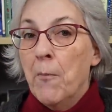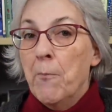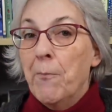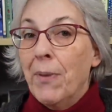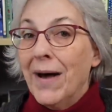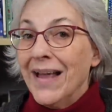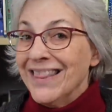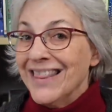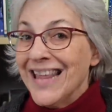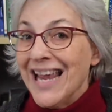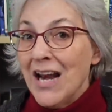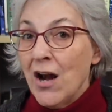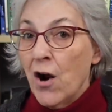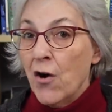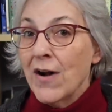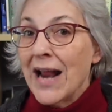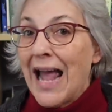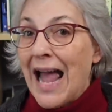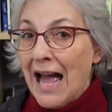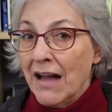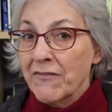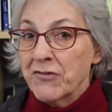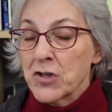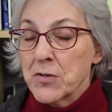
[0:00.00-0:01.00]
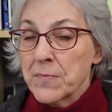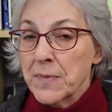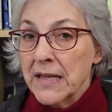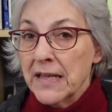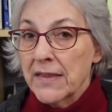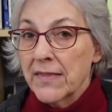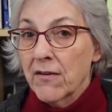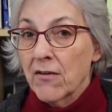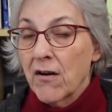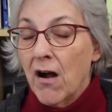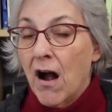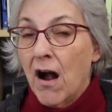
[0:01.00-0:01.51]
but they don't have to be.
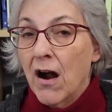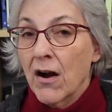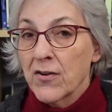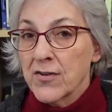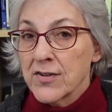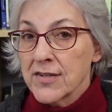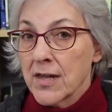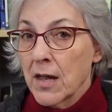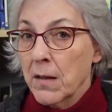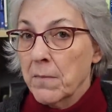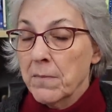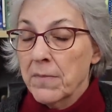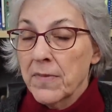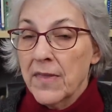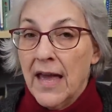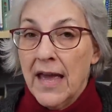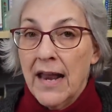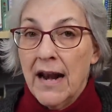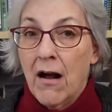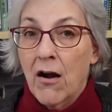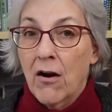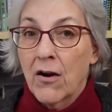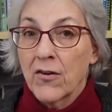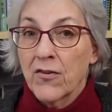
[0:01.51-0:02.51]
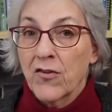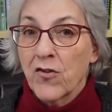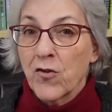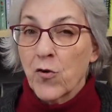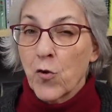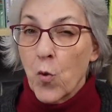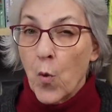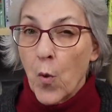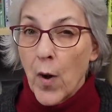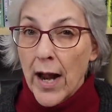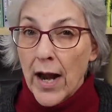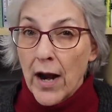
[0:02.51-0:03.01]
There are some that are
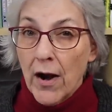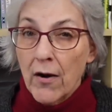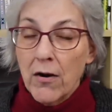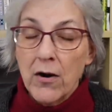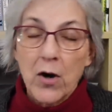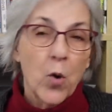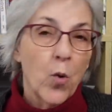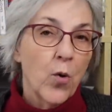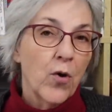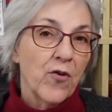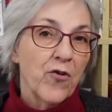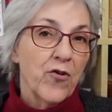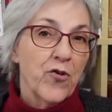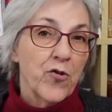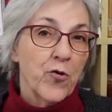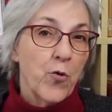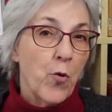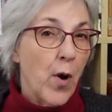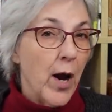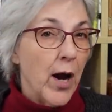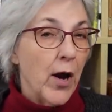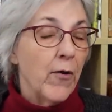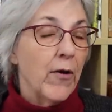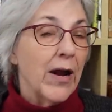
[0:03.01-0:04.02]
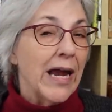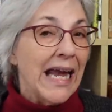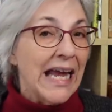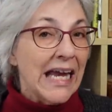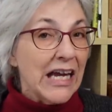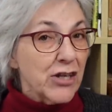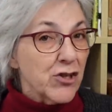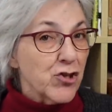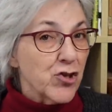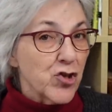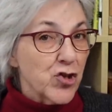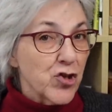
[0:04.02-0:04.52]
square or
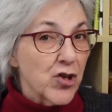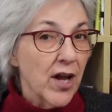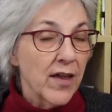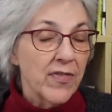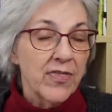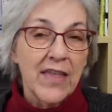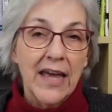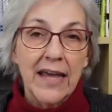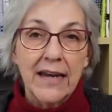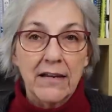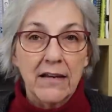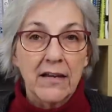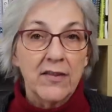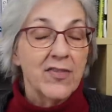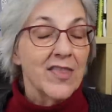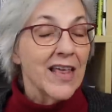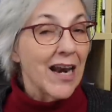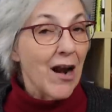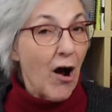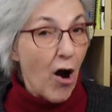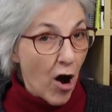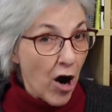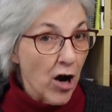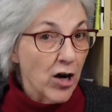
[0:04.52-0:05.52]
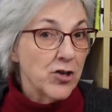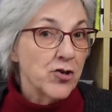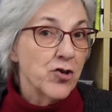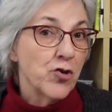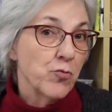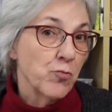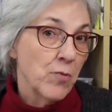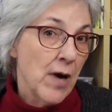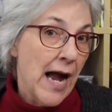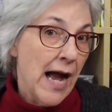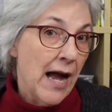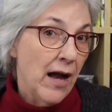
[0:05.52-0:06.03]
square-ish that aren't
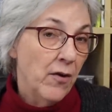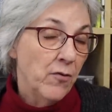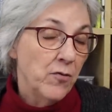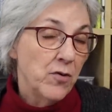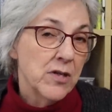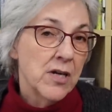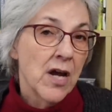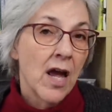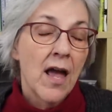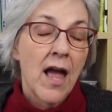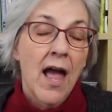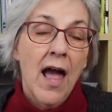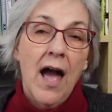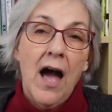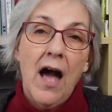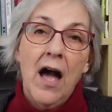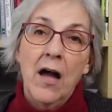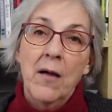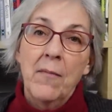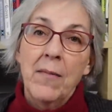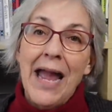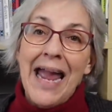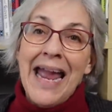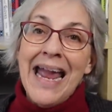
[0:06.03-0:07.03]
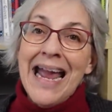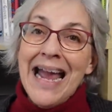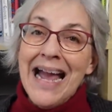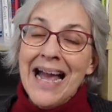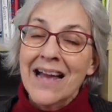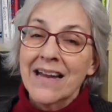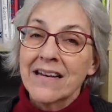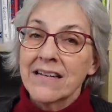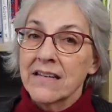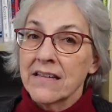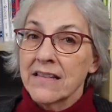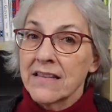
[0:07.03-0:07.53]
round,
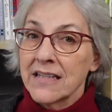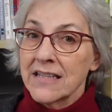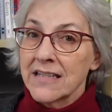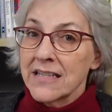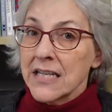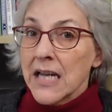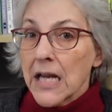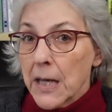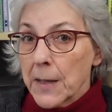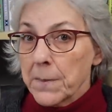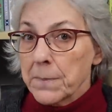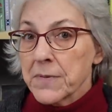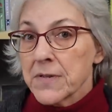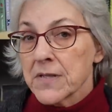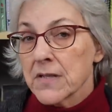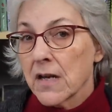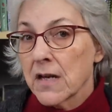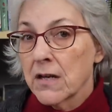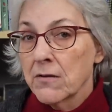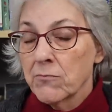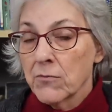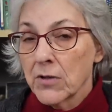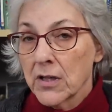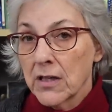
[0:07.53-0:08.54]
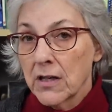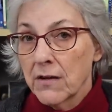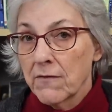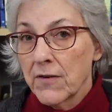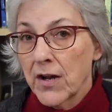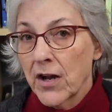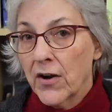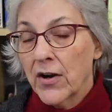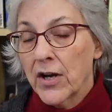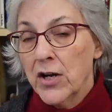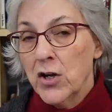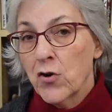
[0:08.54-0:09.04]
and the tips can really
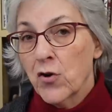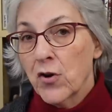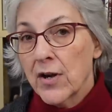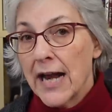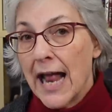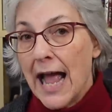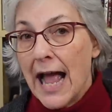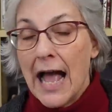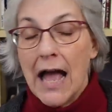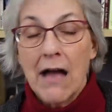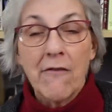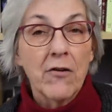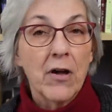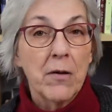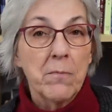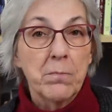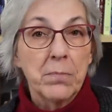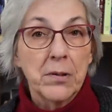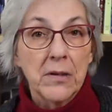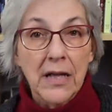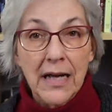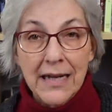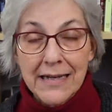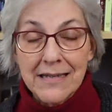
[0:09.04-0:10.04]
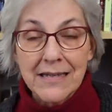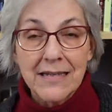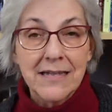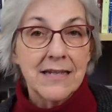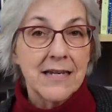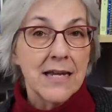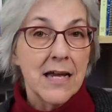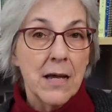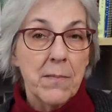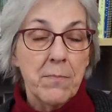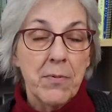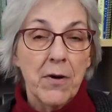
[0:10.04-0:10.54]
vary. You can have a blunt
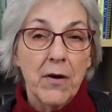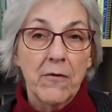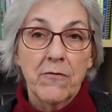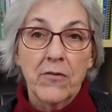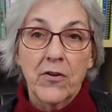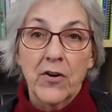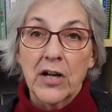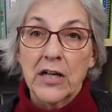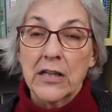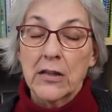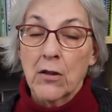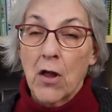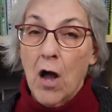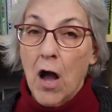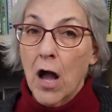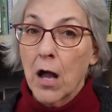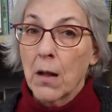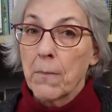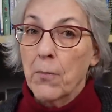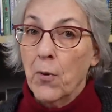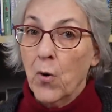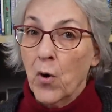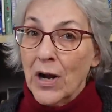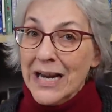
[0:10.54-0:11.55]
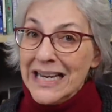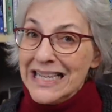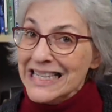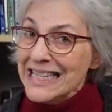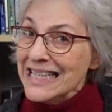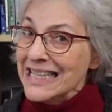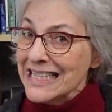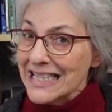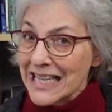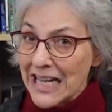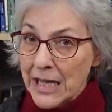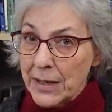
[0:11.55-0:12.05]
tip, a very long
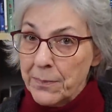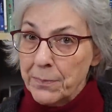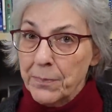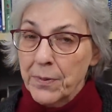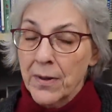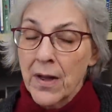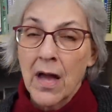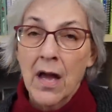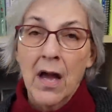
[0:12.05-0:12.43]
pointy tip,